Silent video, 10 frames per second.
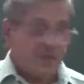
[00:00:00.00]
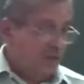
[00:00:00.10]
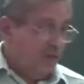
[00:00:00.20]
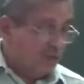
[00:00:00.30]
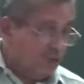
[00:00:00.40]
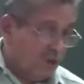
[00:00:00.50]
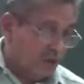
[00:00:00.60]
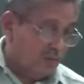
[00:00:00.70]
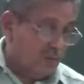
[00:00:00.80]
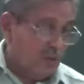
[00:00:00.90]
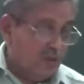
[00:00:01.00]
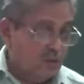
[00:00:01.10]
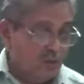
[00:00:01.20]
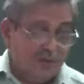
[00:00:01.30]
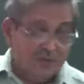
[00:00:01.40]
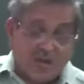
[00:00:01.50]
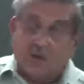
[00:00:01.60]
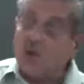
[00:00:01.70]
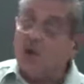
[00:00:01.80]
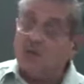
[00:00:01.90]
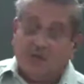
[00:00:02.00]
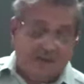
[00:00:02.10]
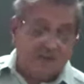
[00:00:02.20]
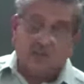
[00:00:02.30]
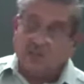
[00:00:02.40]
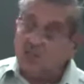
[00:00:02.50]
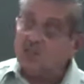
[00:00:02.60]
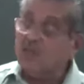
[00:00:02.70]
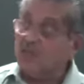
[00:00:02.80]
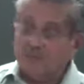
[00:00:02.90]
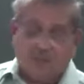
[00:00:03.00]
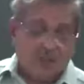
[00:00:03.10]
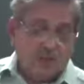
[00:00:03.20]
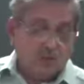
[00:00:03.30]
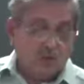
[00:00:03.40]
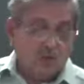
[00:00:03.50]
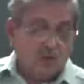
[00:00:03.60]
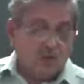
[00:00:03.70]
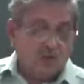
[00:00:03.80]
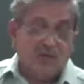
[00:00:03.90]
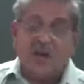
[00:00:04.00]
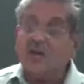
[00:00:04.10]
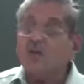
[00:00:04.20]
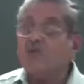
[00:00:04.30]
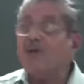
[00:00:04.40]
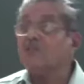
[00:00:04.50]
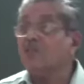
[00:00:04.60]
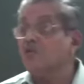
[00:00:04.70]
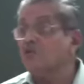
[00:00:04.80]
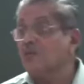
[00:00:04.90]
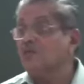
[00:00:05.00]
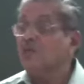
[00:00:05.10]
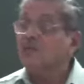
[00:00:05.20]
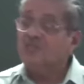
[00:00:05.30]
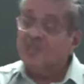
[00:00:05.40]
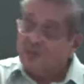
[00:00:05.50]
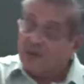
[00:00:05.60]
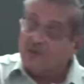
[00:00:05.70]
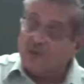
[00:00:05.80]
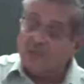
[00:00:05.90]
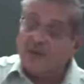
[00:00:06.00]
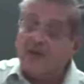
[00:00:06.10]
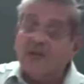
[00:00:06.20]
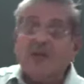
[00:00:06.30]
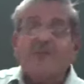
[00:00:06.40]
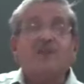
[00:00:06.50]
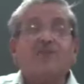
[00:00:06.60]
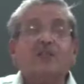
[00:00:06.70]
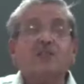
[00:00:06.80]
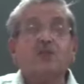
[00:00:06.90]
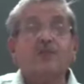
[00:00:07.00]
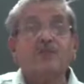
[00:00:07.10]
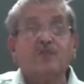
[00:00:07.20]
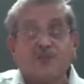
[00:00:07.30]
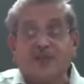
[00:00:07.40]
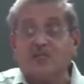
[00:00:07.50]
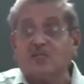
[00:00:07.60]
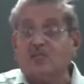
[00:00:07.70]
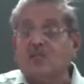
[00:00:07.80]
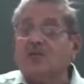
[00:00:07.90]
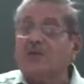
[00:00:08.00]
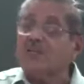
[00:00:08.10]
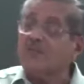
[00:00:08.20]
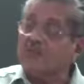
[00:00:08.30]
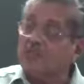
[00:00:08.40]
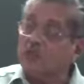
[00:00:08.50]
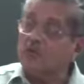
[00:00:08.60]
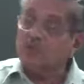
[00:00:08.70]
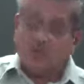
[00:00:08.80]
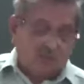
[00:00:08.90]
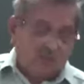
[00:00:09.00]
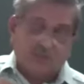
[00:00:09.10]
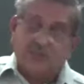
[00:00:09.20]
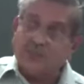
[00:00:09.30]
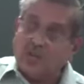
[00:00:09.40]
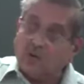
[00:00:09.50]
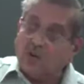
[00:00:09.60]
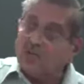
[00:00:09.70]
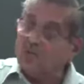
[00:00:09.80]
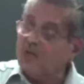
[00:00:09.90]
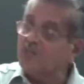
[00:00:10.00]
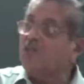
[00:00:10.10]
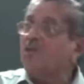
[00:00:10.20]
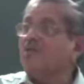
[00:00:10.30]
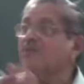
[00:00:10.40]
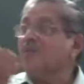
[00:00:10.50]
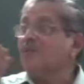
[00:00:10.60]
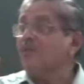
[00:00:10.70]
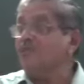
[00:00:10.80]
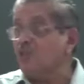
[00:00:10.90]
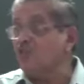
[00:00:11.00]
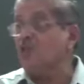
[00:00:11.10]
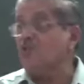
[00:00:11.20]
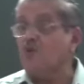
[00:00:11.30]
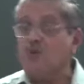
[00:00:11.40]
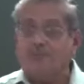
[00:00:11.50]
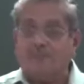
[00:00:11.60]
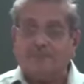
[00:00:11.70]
and so on. So one is alcohol, another is ether. So they are functional isomers. Same molecular formula, but functional group is different. What are the functional groups? First one is alcoholic OH, second one is ether O.